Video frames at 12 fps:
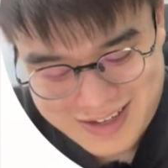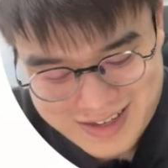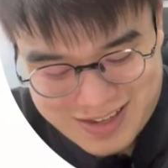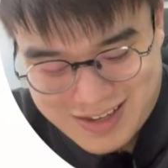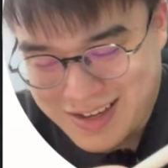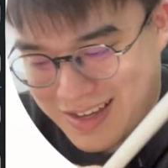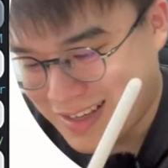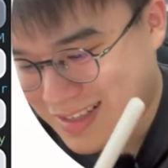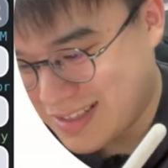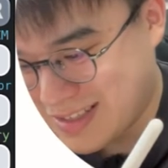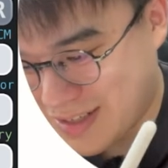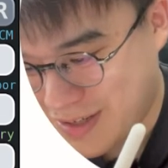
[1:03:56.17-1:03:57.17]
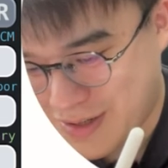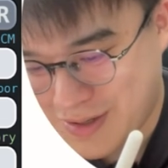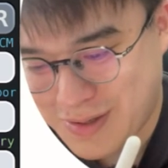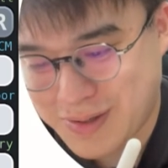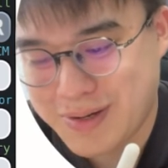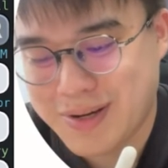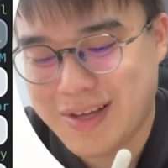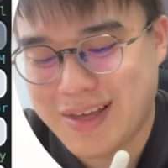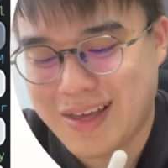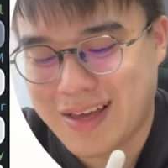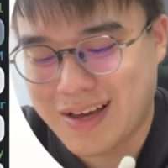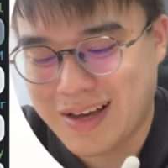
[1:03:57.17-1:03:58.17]
Okay, so
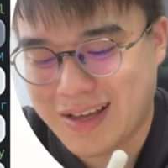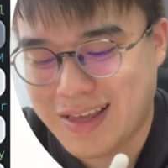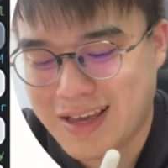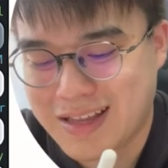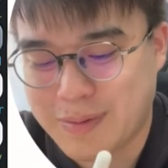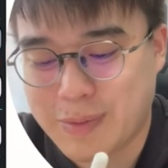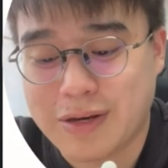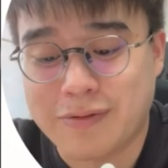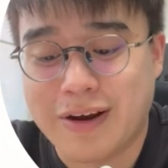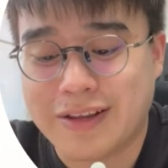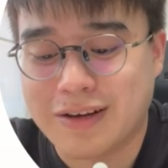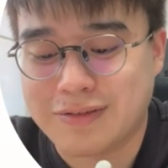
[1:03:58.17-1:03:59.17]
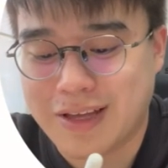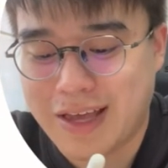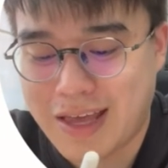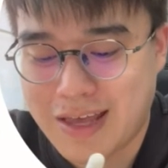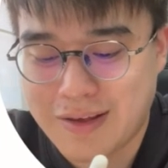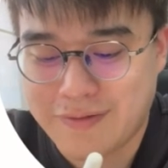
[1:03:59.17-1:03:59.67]
again, I'm going to write down the a